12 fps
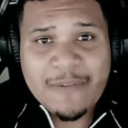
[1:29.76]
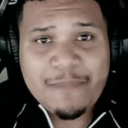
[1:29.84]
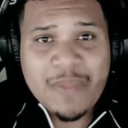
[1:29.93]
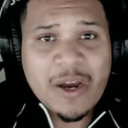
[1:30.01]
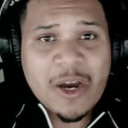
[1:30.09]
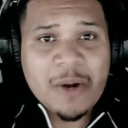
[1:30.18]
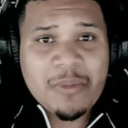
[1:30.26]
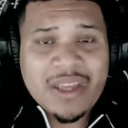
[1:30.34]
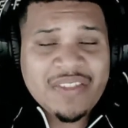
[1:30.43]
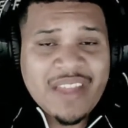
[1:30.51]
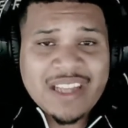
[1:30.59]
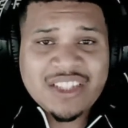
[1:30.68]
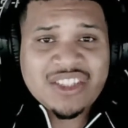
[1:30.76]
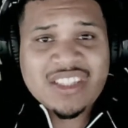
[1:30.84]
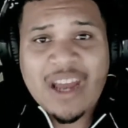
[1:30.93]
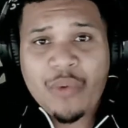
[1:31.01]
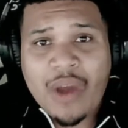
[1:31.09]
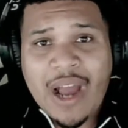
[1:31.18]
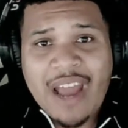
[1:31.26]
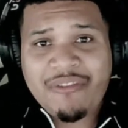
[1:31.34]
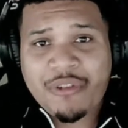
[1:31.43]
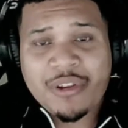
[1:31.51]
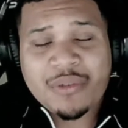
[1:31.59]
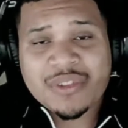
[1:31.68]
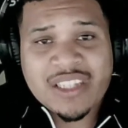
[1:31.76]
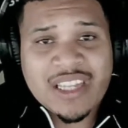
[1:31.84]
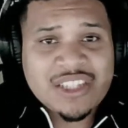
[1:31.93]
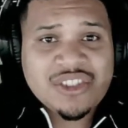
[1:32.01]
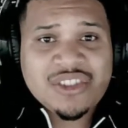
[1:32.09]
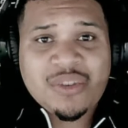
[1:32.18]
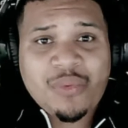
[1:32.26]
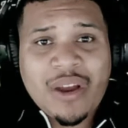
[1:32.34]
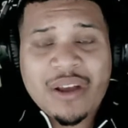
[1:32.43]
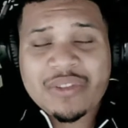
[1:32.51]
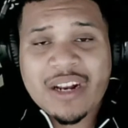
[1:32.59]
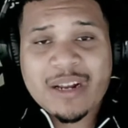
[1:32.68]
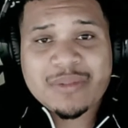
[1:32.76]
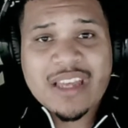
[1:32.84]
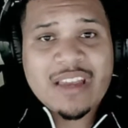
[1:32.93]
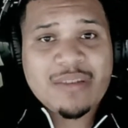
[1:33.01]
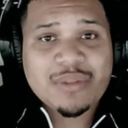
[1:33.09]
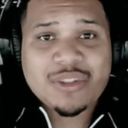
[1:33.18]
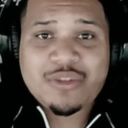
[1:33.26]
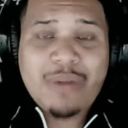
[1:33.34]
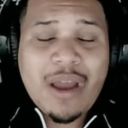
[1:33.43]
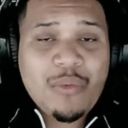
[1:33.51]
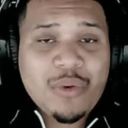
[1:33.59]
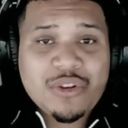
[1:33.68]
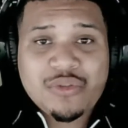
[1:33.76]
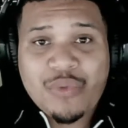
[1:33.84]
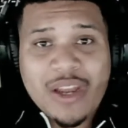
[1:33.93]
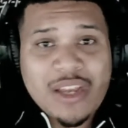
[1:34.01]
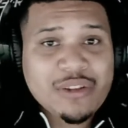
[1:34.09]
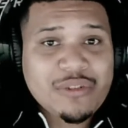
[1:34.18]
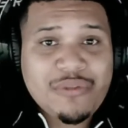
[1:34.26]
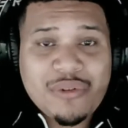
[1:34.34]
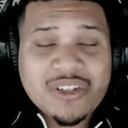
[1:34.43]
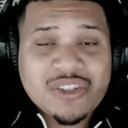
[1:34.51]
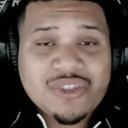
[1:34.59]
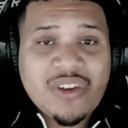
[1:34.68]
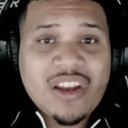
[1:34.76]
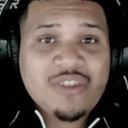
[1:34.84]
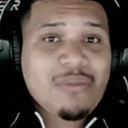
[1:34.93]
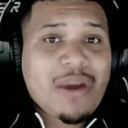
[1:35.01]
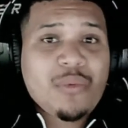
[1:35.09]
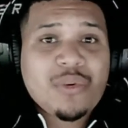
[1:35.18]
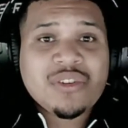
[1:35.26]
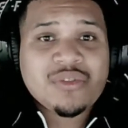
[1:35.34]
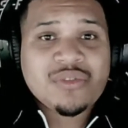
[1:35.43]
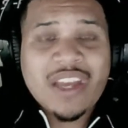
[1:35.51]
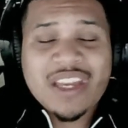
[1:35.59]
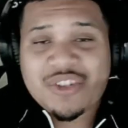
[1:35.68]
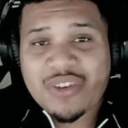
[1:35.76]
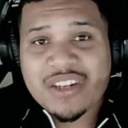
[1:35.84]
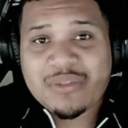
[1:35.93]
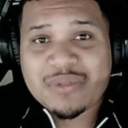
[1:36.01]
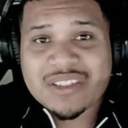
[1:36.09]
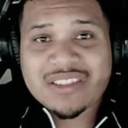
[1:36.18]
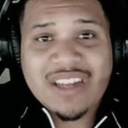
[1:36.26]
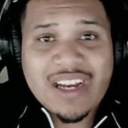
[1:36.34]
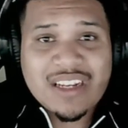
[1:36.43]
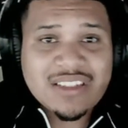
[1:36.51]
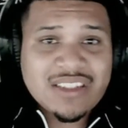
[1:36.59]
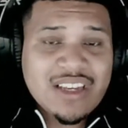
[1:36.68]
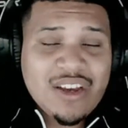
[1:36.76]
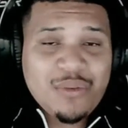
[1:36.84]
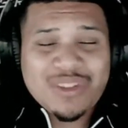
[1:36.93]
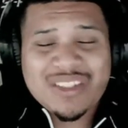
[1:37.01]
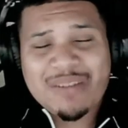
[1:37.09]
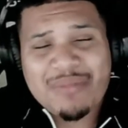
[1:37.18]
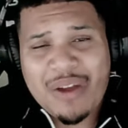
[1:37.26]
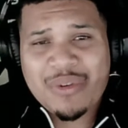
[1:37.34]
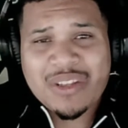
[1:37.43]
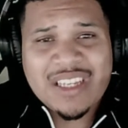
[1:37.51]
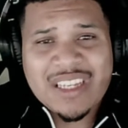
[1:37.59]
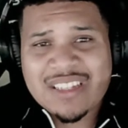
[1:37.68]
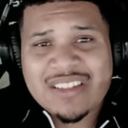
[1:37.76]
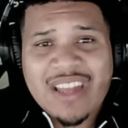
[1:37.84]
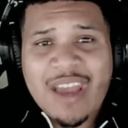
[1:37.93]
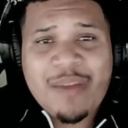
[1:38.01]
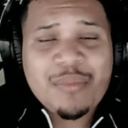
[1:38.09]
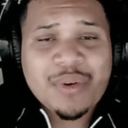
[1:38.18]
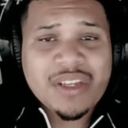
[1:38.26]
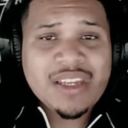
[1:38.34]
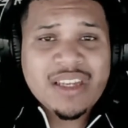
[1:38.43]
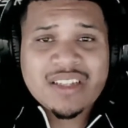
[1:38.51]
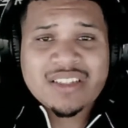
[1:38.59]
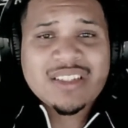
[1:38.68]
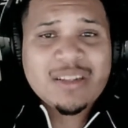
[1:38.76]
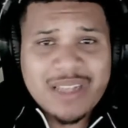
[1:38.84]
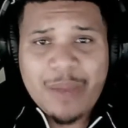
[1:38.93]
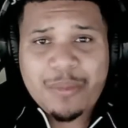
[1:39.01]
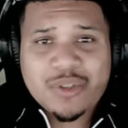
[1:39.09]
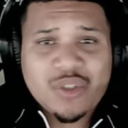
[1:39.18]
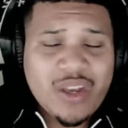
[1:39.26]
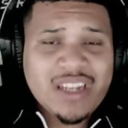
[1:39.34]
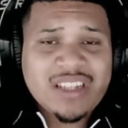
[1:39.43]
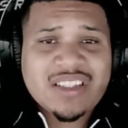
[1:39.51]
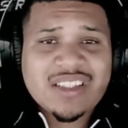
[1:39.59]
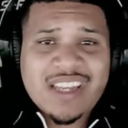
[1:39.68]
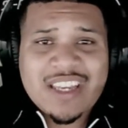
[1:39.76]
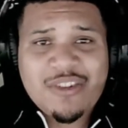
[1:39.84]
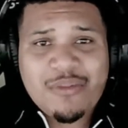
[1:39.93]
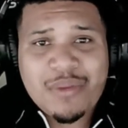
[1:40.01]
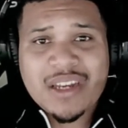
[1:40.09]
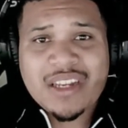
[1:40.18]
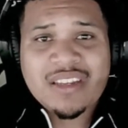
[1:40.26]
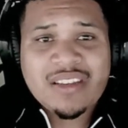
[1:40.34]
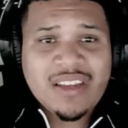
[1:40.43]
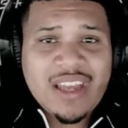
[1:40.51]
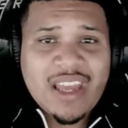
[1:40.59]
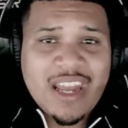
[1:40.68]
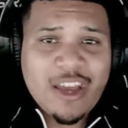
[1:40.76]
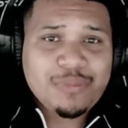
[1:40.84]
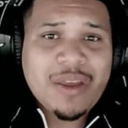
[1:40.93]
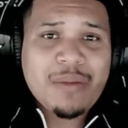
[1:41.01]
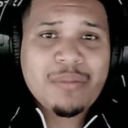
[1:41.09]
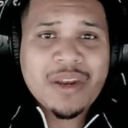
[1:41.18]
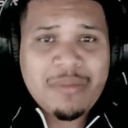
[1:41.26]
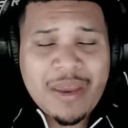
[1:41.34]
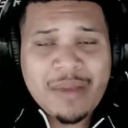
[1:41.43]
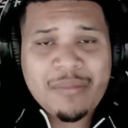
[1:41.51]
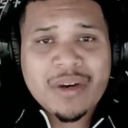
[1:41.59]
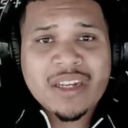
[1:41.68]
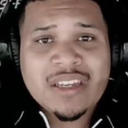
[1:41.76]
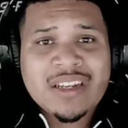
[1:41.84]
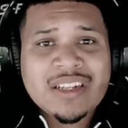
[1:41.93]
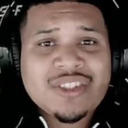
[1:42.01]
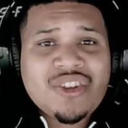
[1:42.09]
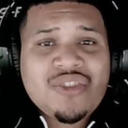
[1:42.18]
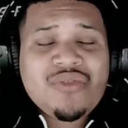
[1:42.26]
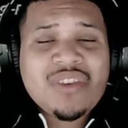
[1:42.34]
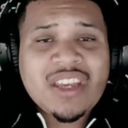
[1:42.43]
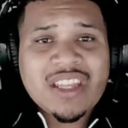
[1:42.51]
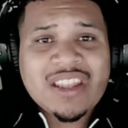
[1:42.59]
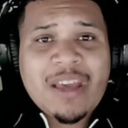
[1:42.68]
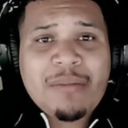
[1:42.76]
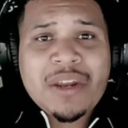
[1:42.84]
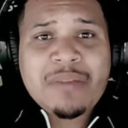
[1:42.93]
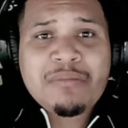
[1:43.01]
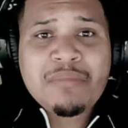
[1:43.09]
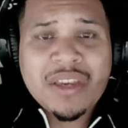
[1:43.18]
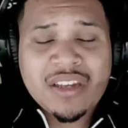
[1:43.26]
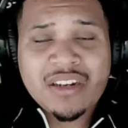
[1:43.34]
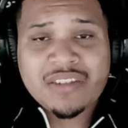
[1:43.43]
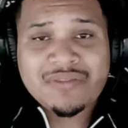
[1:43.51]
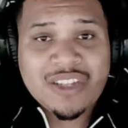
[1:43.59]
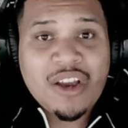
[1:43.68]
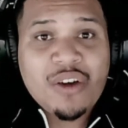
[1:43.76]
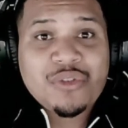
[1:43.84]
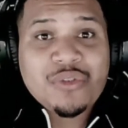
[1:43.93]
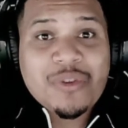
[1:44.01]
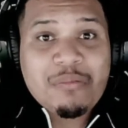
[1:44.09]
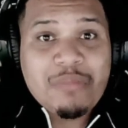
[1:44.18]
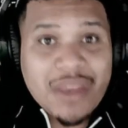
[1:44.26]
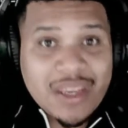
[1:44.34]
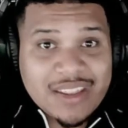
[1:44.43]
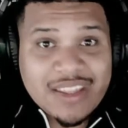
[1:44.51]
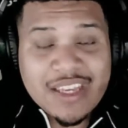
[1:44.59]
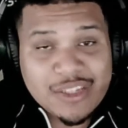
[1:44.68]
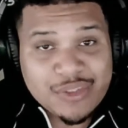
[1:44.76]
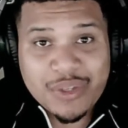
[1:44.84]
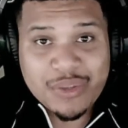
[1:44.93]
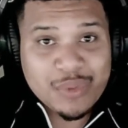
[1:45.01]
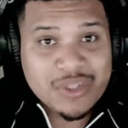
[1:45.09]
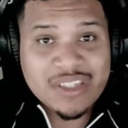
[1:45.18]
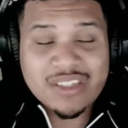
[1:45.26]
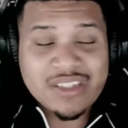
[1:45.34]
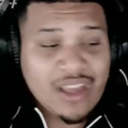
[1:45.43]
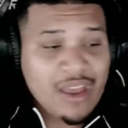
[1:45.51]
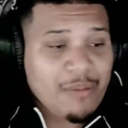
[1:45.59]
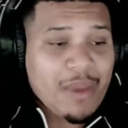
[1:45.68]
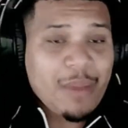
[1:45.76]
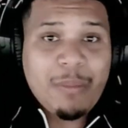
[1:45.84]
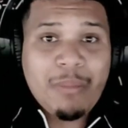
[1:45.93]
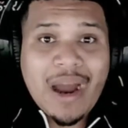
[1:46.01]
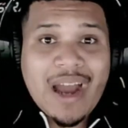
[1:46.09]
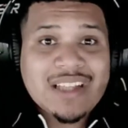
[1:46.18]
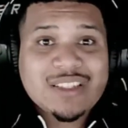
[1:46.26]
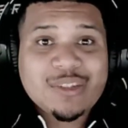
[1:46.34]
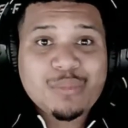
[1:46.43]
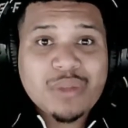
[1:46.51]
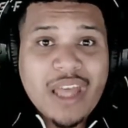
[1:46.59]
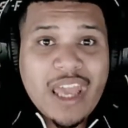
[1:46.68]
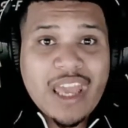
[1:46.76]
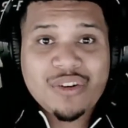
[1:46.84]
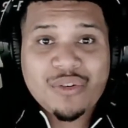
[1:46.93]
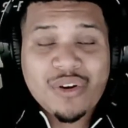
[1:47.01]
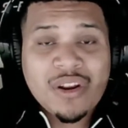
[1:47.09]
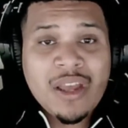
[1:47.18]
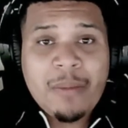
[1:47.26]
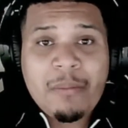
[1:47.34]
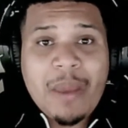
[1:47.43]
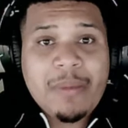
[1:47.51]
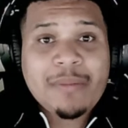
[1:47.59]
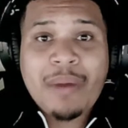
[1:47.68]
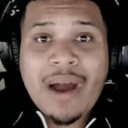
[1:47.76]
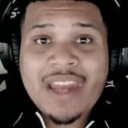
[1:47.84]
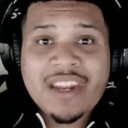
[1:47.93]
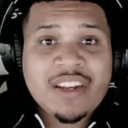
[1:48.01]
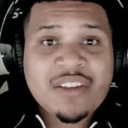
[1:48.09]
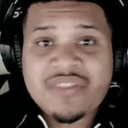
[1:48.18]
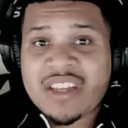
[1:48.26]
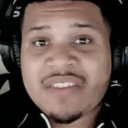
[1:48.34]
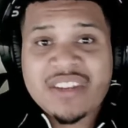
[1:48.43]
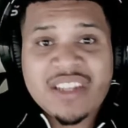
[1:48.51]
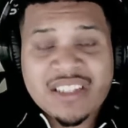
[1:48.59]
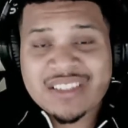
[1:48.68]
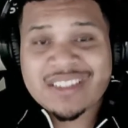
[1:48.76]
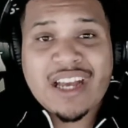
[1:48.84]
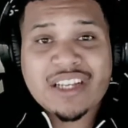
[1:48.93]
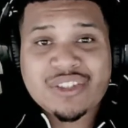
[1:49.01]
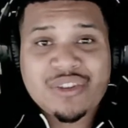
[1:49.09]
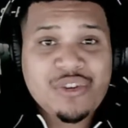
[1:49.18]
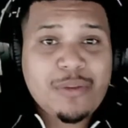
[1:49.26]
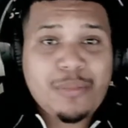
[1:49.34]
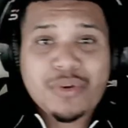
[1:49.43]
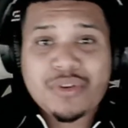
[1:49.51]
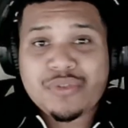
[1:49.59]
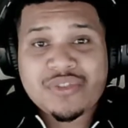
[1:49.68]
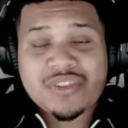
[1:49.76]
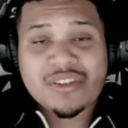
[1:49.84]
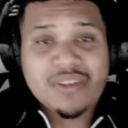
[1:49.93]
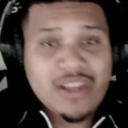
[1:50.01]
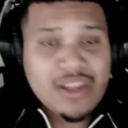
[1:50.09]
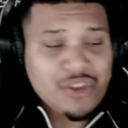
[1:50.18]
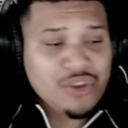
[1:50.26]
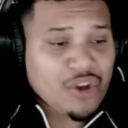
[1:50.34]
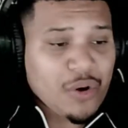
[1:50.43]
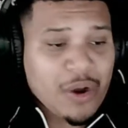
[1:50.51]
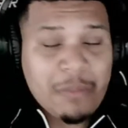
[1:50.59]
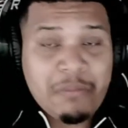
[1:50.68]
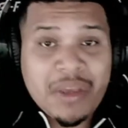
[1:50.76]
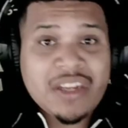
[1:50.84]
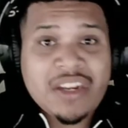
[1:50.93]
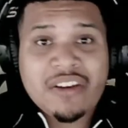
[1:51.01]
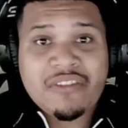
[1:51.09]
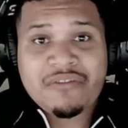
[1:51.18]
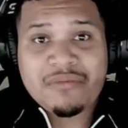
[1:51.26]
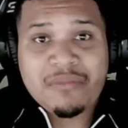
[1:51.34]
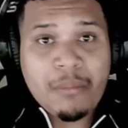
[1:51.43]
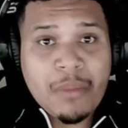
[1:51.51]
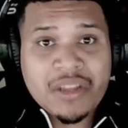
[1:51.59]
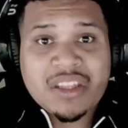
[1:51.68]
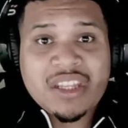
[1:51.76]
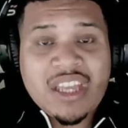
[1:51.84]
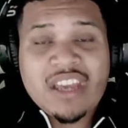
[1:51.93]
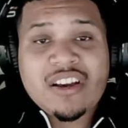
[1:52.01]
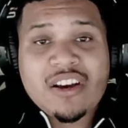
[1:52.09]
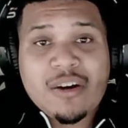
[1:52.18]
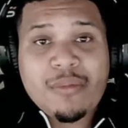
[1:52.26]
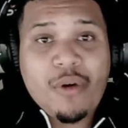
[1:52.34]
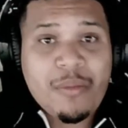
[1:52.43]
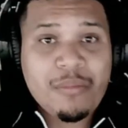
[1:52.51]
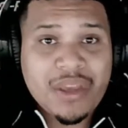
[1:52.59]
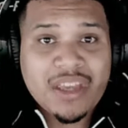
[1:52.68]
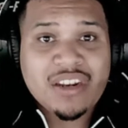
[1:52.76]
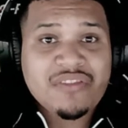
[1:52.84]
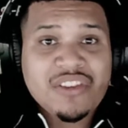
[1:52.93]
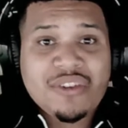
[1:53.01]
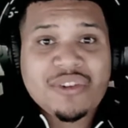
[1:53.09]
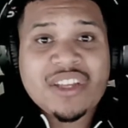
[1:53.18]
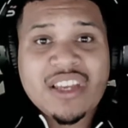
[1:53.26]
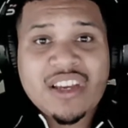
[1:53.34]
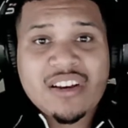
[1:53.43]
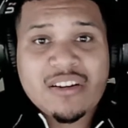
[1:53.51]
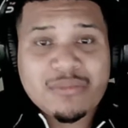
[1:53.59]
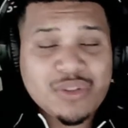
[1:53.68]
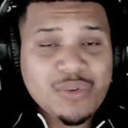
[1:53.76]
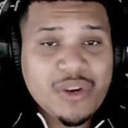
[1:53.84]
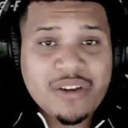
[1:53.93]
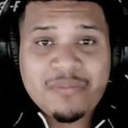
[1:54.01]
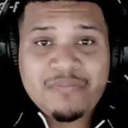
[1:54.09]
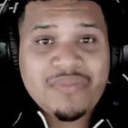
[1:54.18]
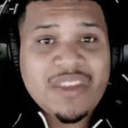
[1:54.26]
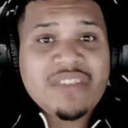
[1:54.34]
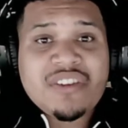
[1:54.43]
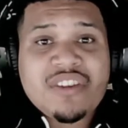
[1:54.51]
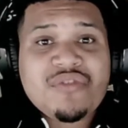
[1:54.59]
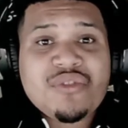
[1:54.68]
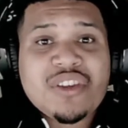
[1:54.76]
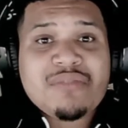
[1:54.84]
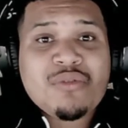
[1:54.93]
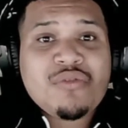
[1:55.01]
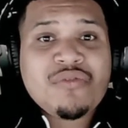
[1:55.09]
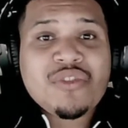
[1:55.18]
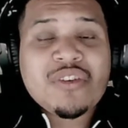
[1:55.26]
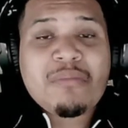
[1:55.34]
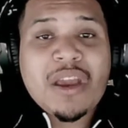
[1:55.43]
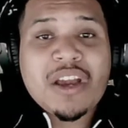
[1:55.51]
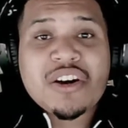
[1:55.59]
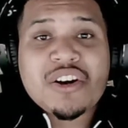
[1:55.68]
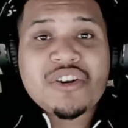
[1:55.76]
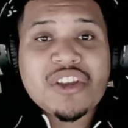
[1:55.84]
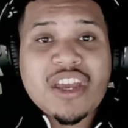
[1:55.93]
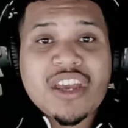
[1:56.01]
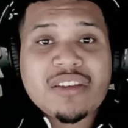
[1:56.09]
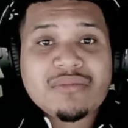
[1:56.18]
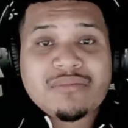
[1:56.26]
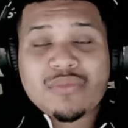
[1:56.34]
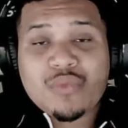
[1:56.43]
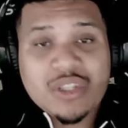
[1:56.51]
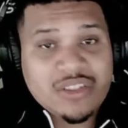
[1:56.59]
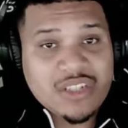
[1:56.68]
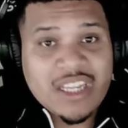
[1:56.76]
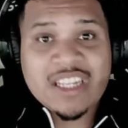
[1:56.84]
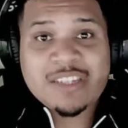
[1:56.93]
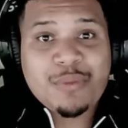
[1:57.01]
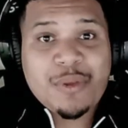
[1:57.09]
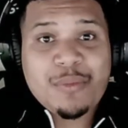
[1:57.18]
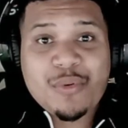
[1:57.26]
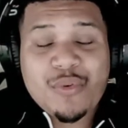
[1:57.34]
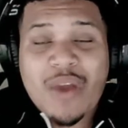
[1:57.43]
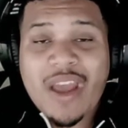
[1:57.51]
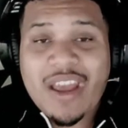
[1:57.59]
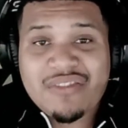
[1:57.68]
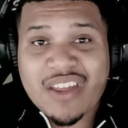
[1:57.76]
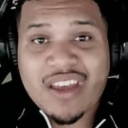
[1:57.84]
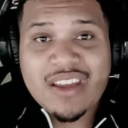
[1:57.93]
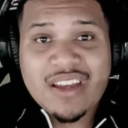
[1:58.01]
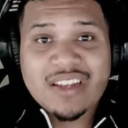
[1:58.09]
Um, and that's just not with high frequency. That's just the route that I'm taking. But you might want to do regular forex trading. You might want to do day trading with stocks, which I'm not really into that, but some type of trading to take your money and help that money make money so you can get that money big enough to go do the big things with, which is maybe buying some land or maybe buying enough dividend stock so you can produce a you know a big enough monthly income or a big enough yearly income to where even if you didn't move, you can make 100k which it is people who have that.